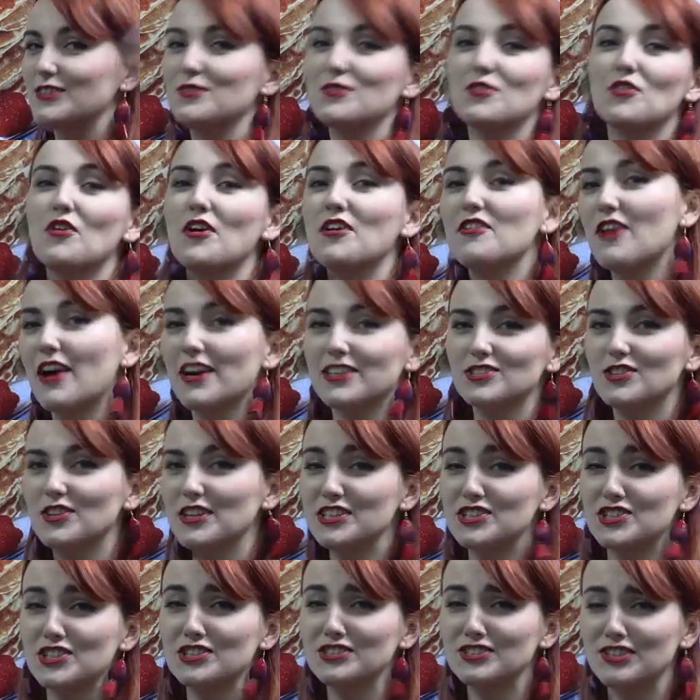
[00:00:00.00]

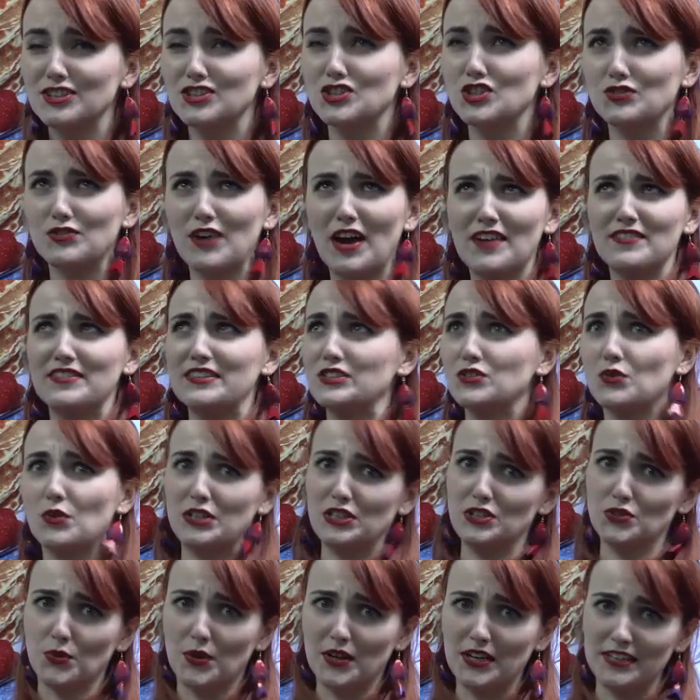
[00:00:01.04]
congratulations on surviving
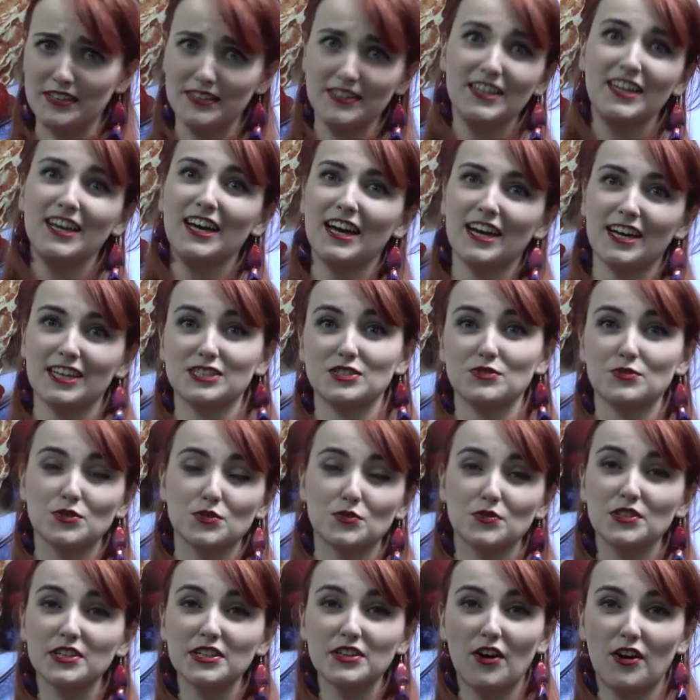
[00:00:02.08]
2020, because it was a
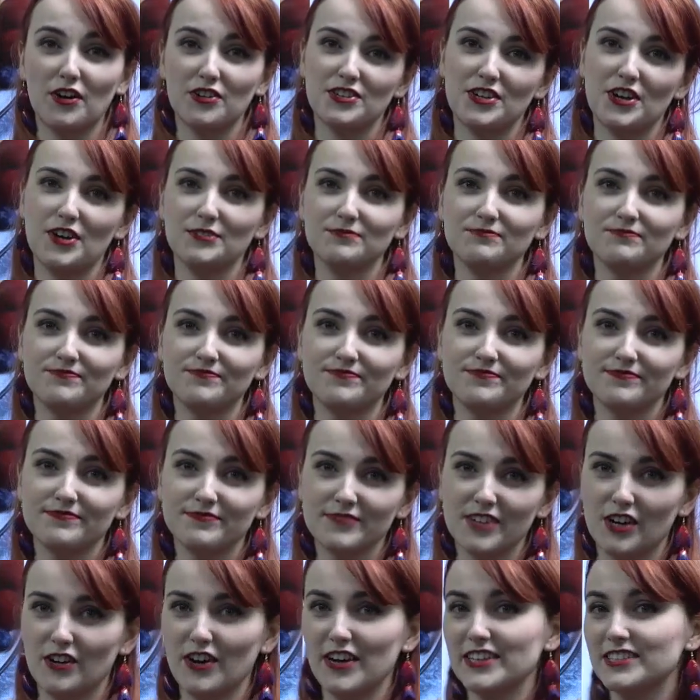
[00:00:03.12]
really hard year.
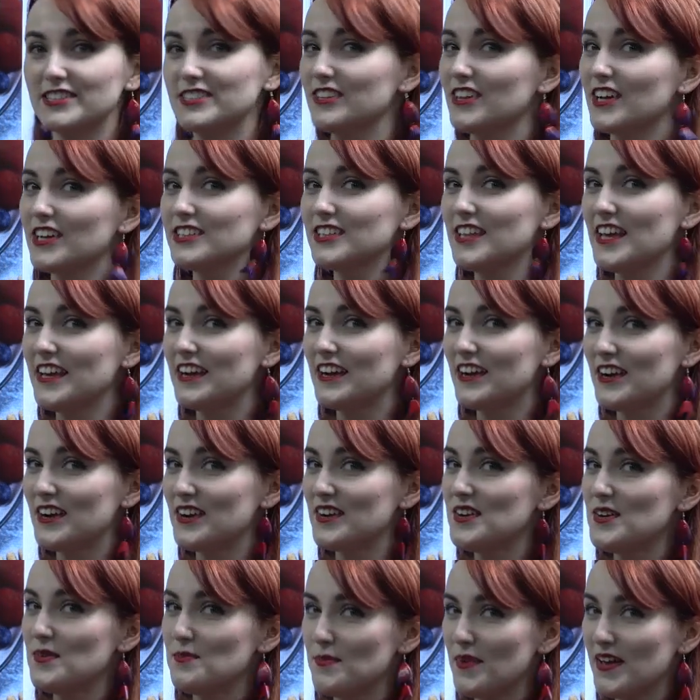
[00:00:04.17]
All right, see you guys later.
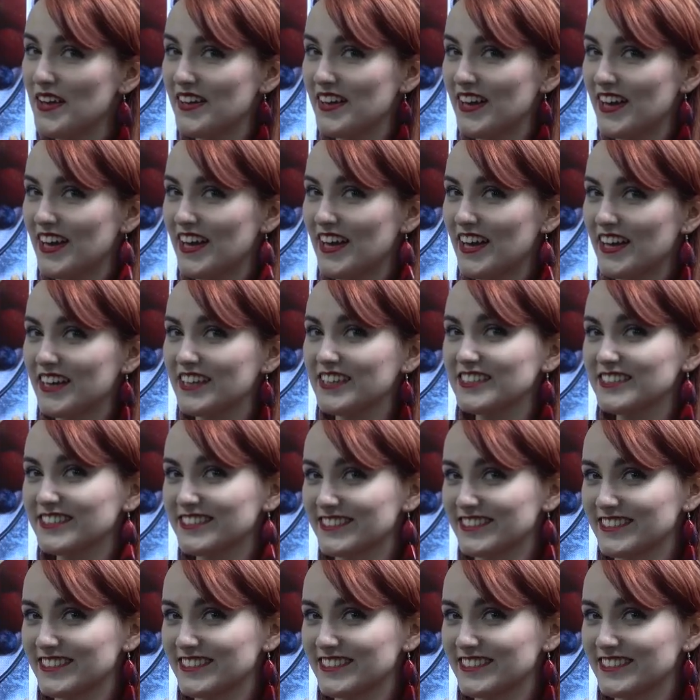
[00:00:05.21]
Bye.